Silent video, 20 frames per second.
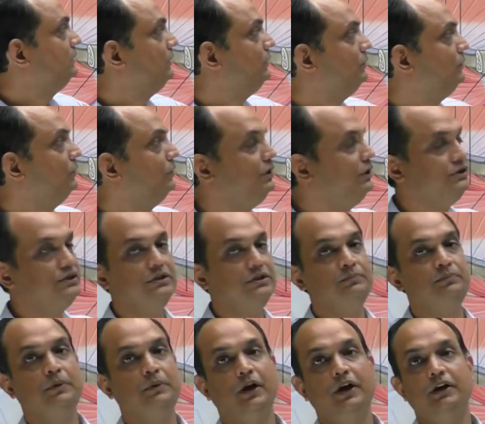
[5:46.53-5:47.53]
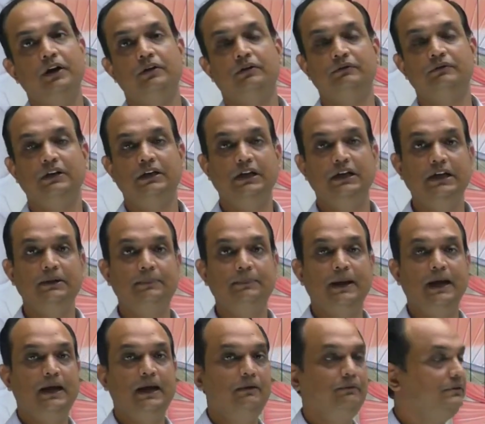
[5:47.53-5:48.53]
the origin point of the deep
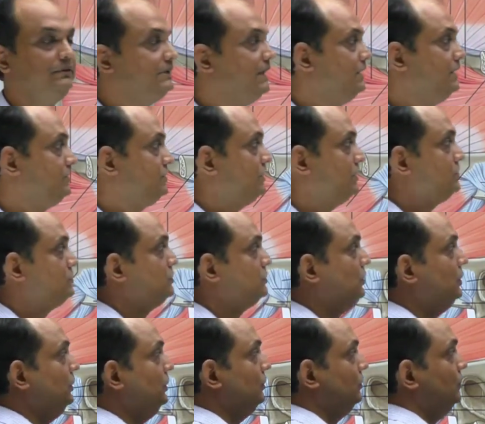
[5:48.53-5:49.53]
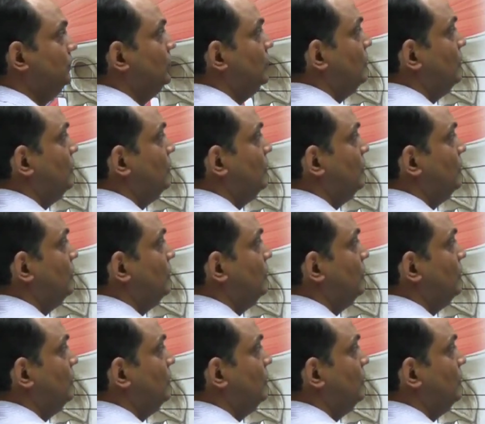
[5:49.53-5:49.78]
head which I just told you